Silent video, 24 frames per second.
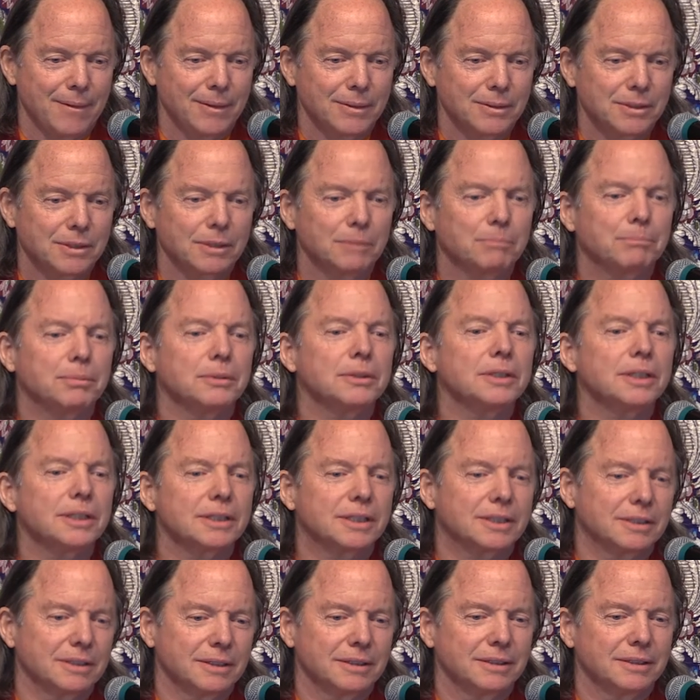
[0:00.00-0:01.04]
So,
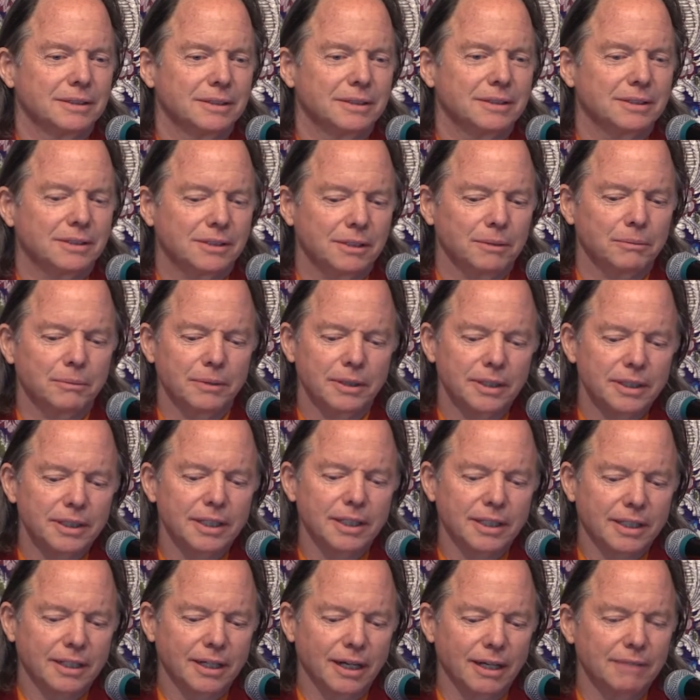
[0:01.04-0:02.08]
Buddhist, so we're going
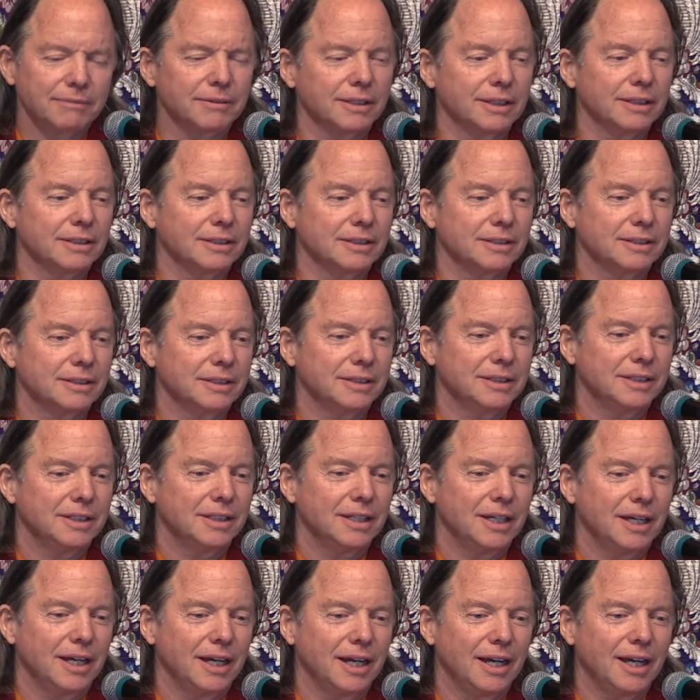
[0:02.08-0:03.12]
to cover
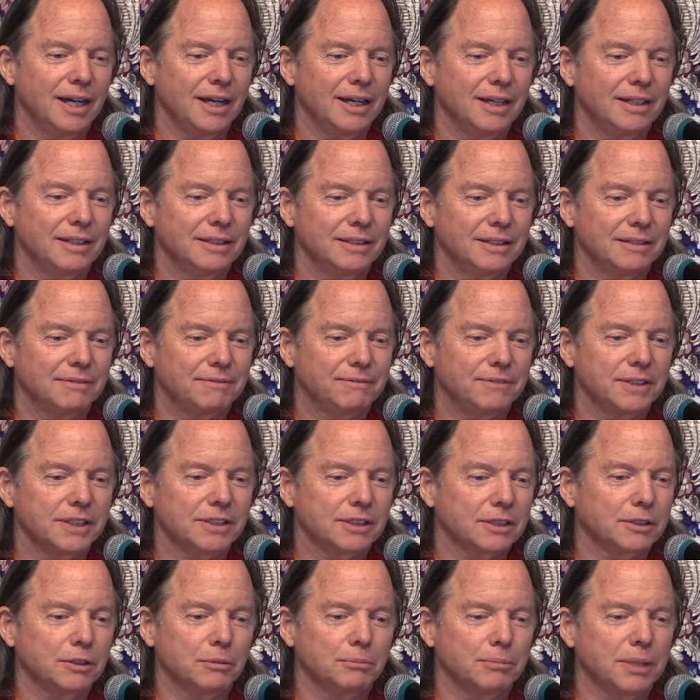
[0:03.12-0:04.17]
uh, the
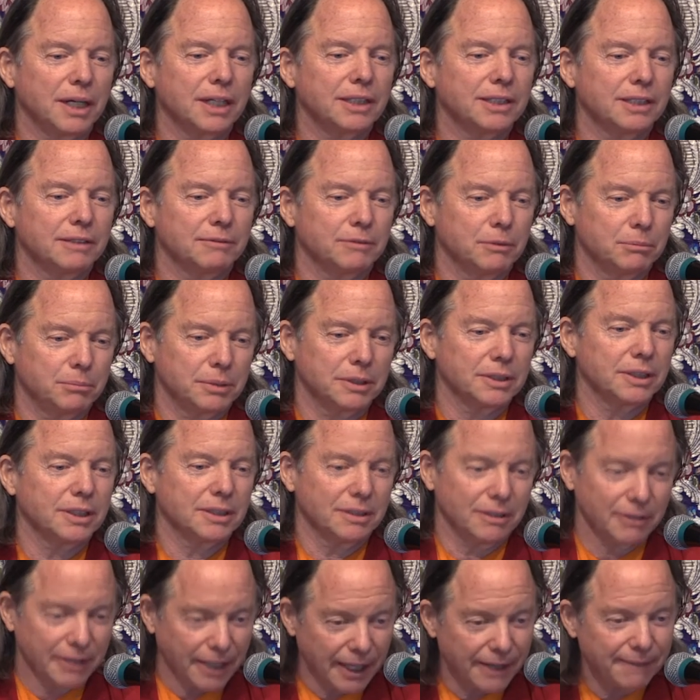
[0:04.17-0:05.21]
physical body of a Buddha,
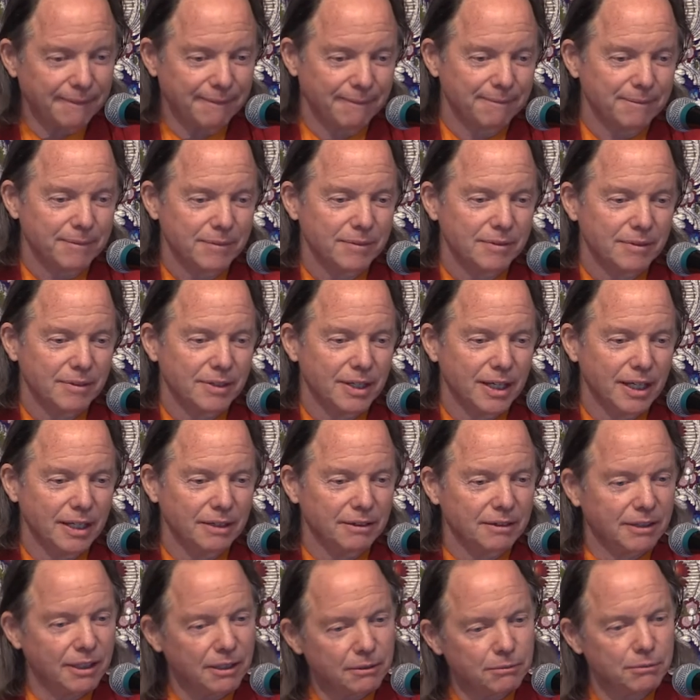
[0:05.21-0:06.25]
okay?
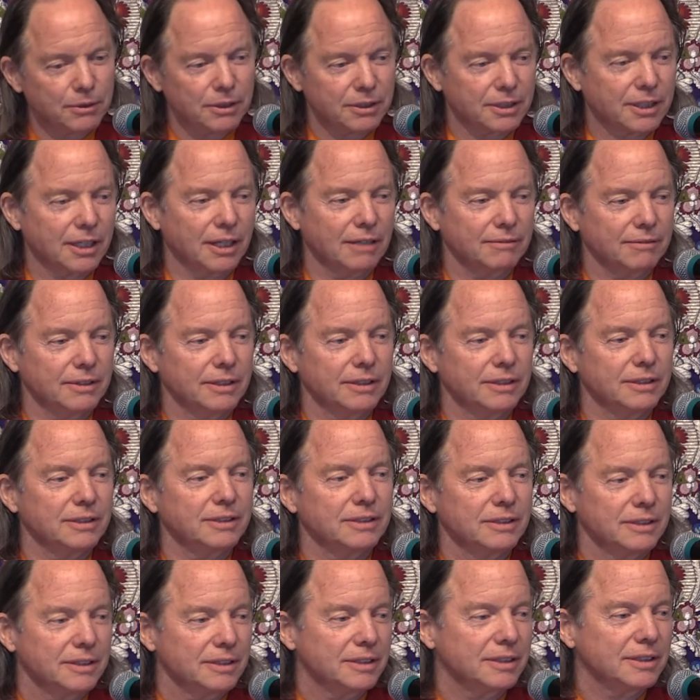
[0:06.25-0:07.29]
And then we'll cover
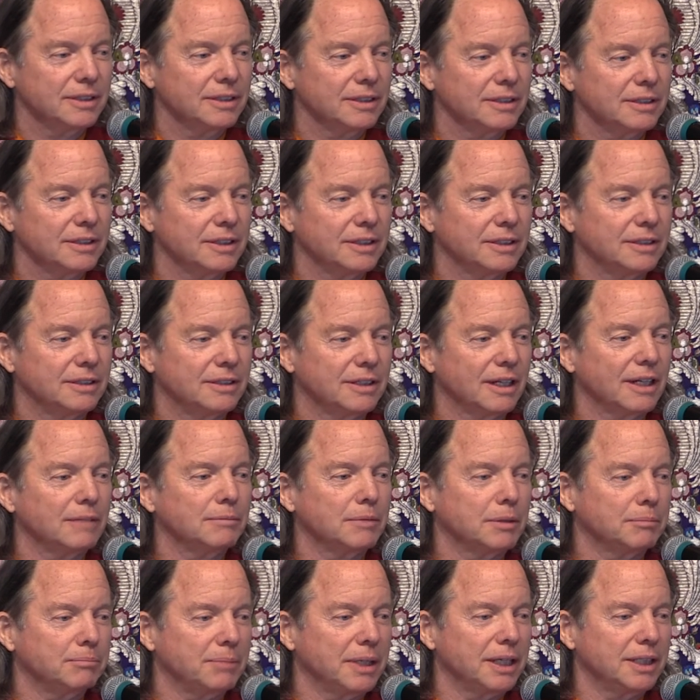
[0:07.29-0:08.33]
the
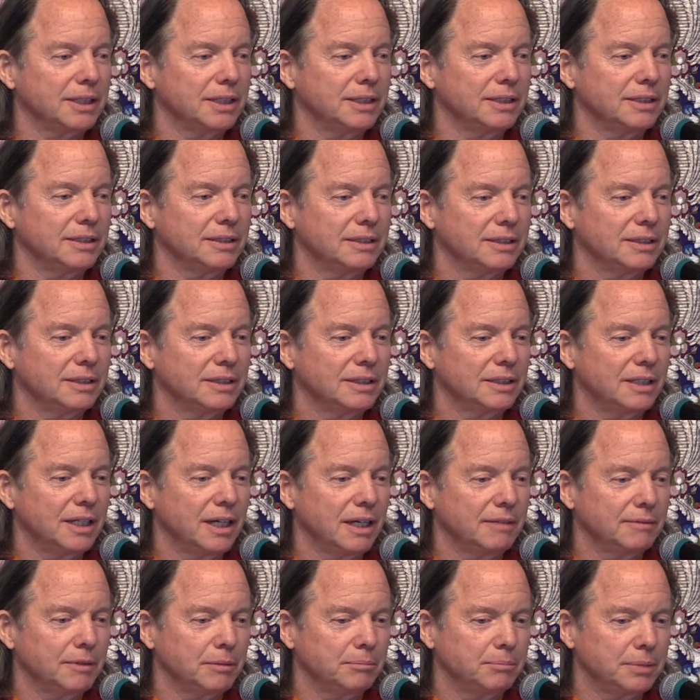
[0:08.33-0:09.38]
Dharma body
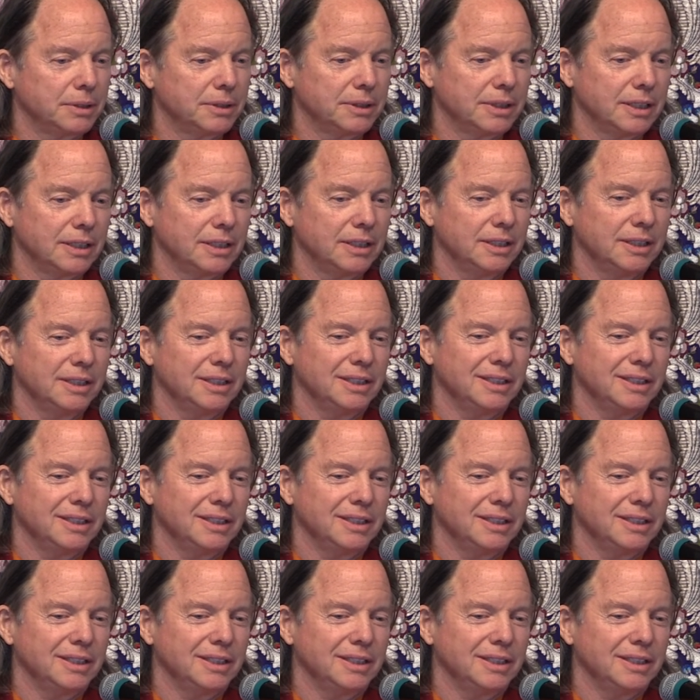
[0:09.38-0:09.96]
of a Buddha.